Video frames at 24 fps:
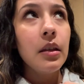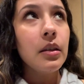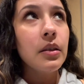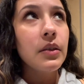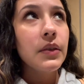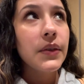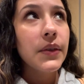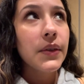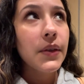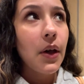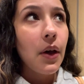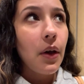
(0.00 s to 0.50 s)

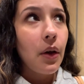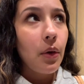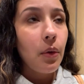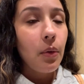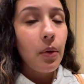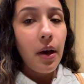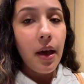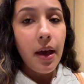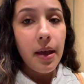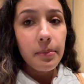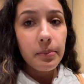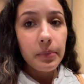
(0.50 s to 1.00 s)
So
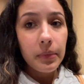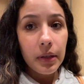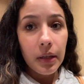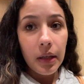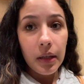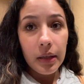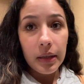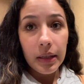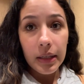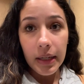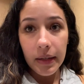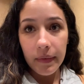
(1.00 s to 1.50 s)

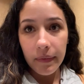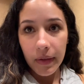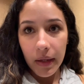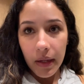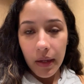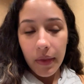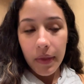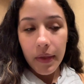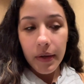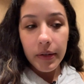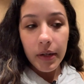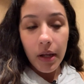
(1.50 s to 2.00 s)
I'm
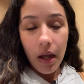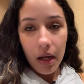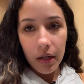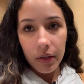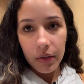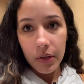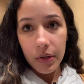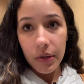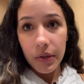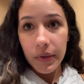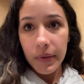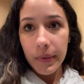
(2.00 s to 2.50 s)
leaving the
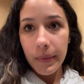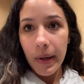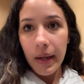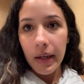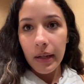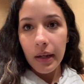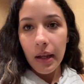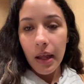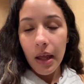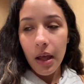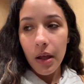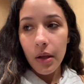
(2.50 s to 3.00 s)
doctor's right
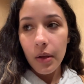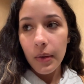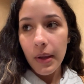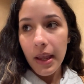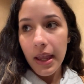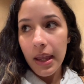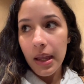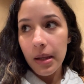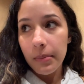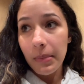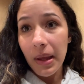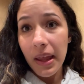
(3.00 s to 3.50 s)
now
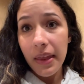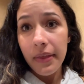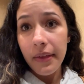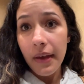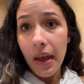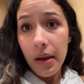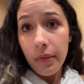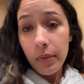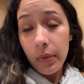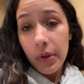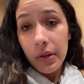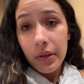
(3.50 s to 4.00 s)
and my
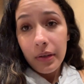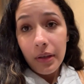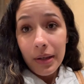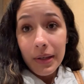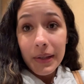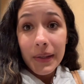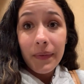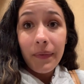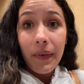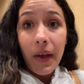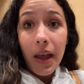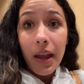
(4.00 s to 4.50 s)
thyroid
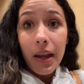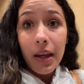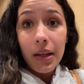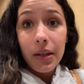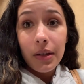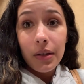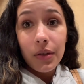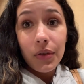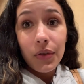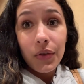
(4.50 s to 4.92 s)
looks fine.